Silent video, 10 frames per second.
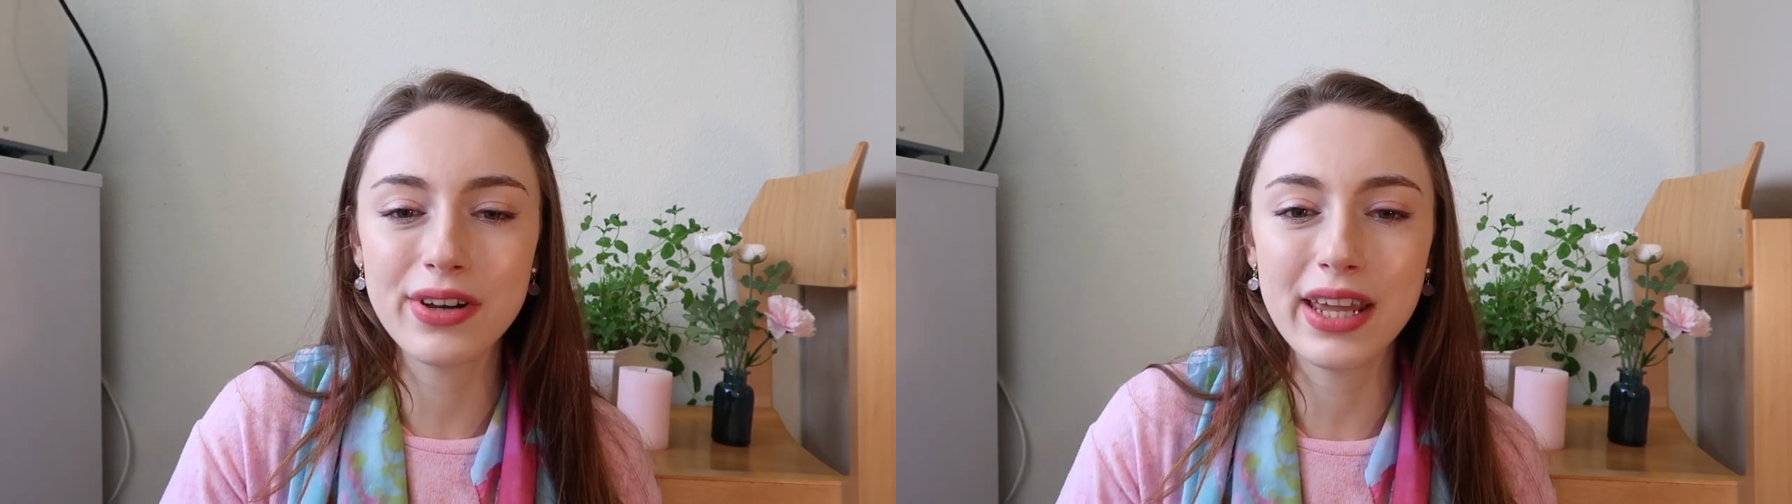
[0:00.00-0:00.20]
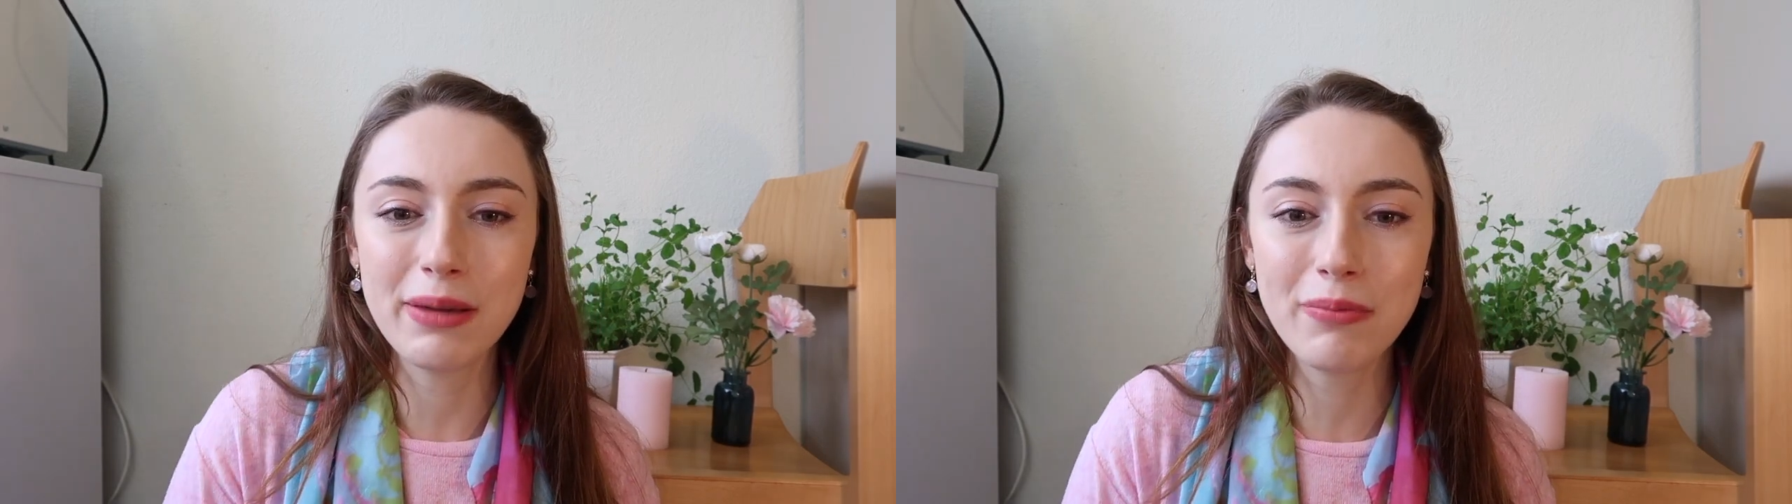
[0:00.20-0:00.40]

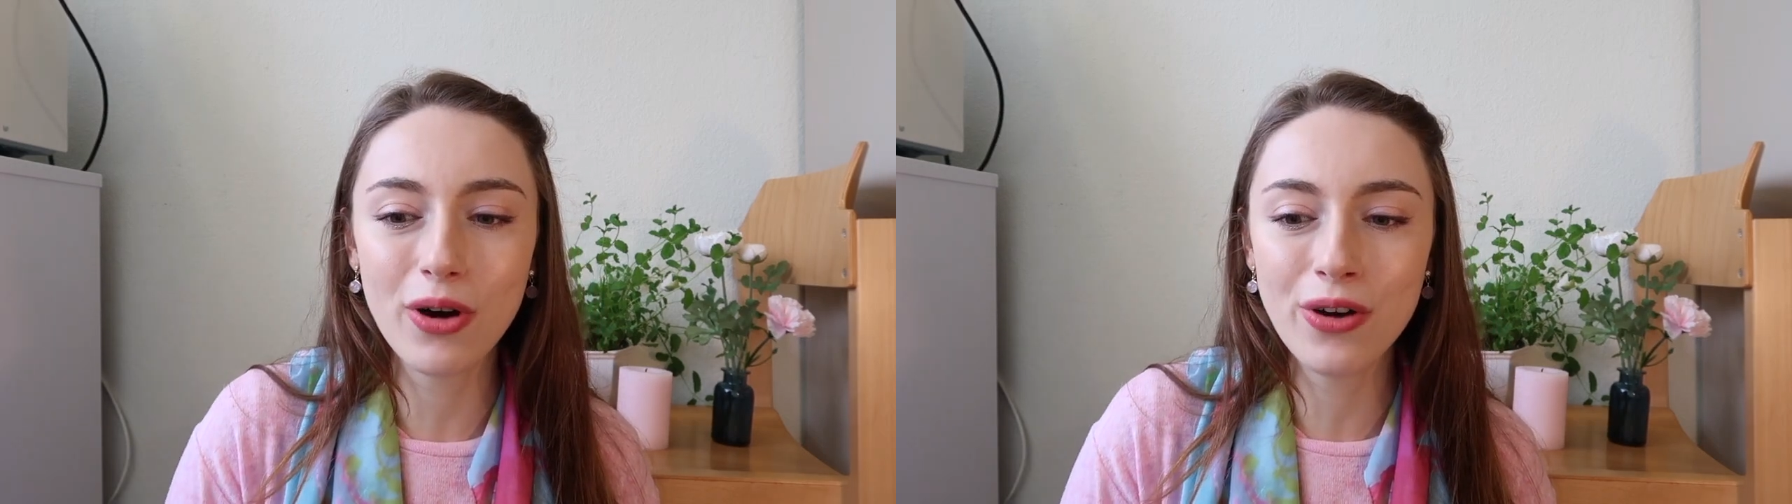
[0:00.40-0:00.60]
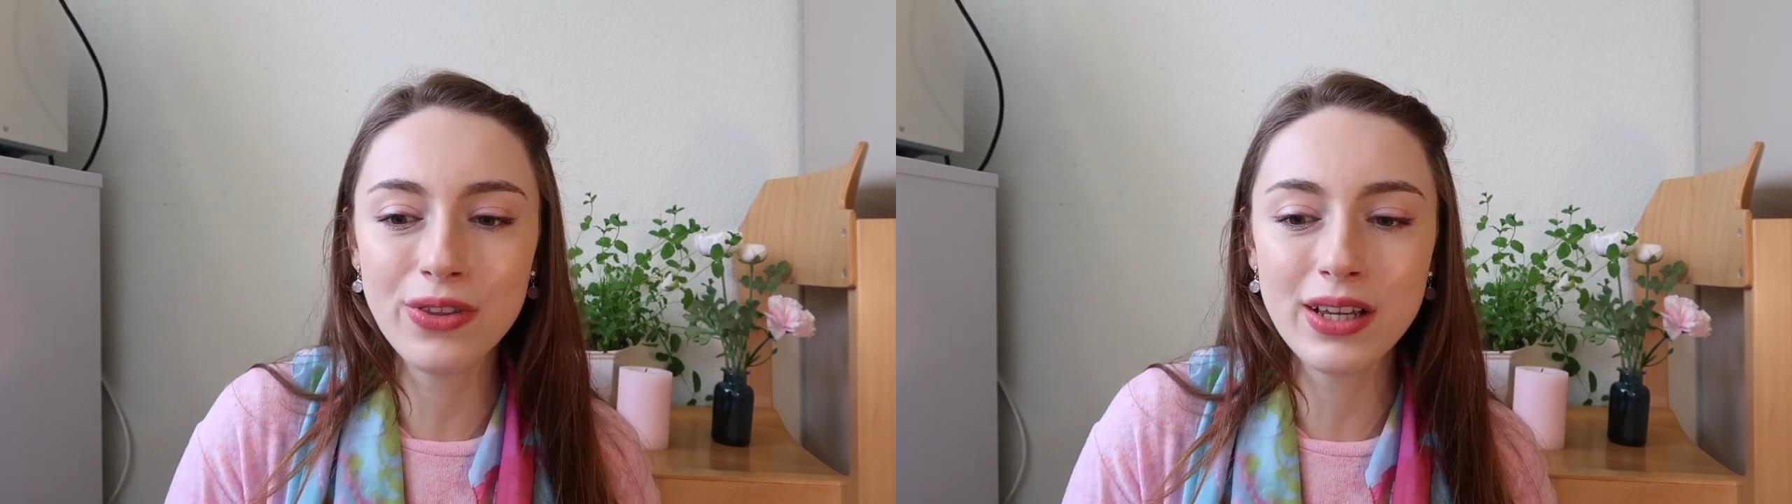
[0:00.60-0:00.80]
name
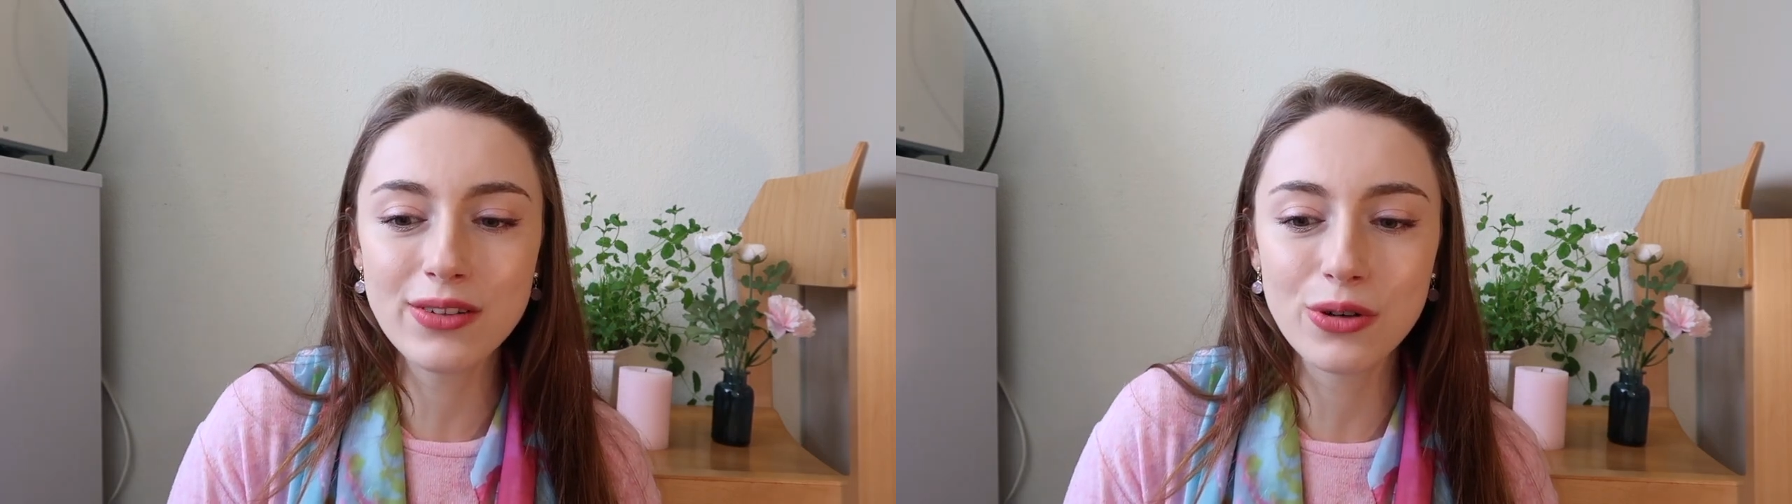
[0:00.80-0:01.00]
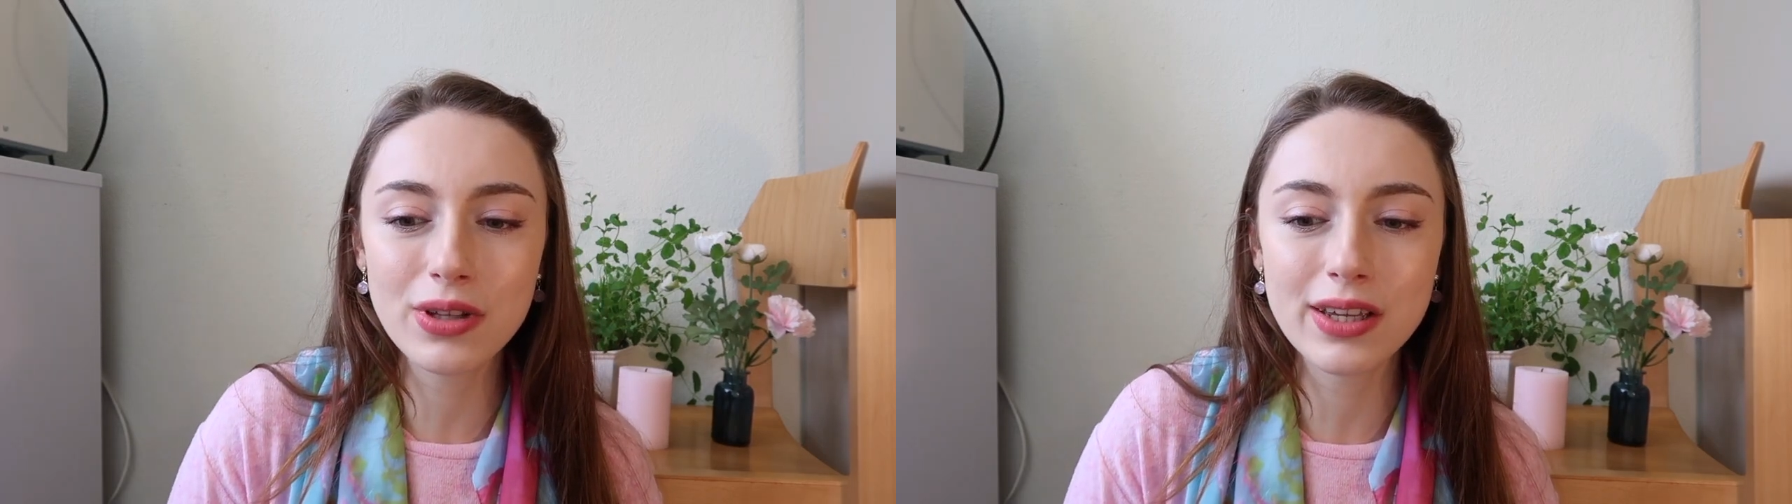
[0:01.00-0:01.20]
on
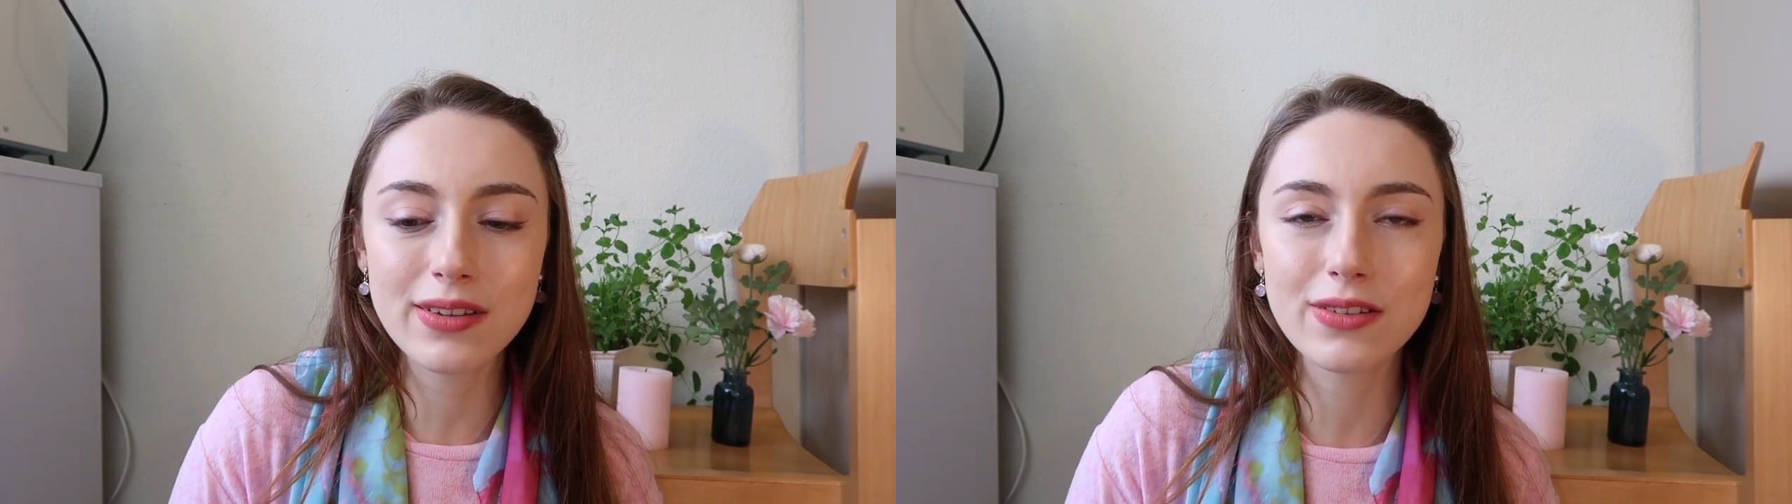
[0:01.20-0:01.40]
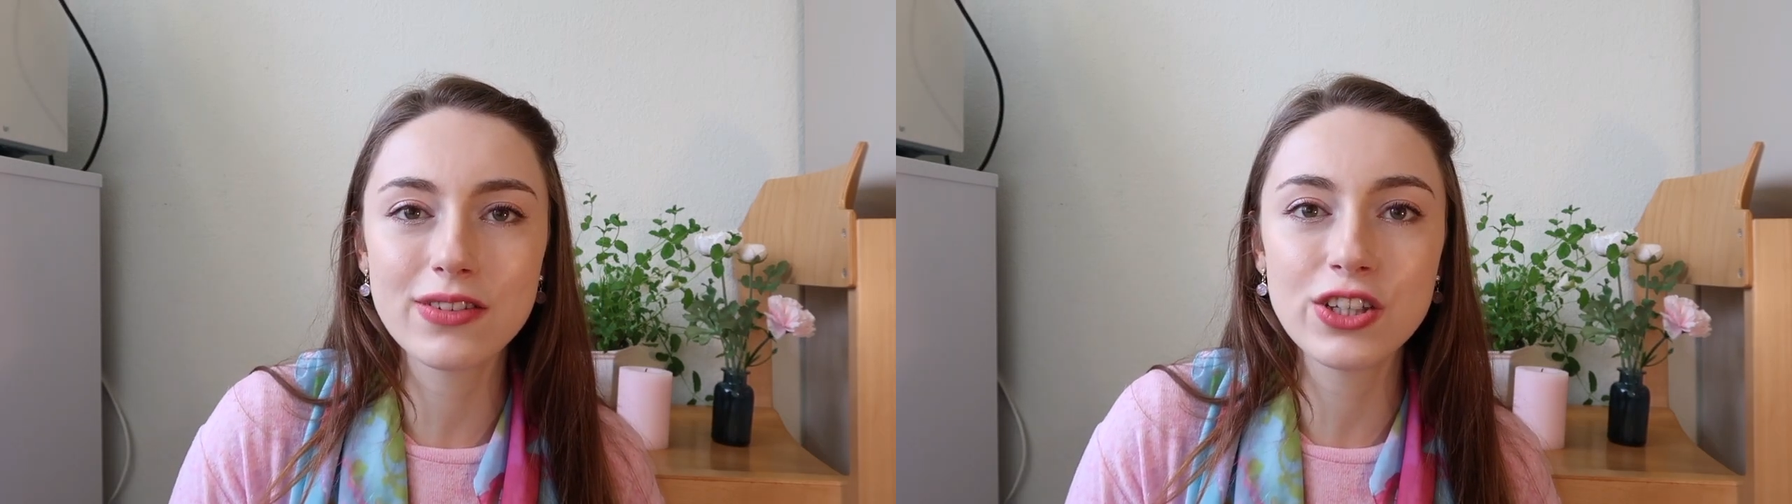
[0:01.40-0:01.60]
it or like the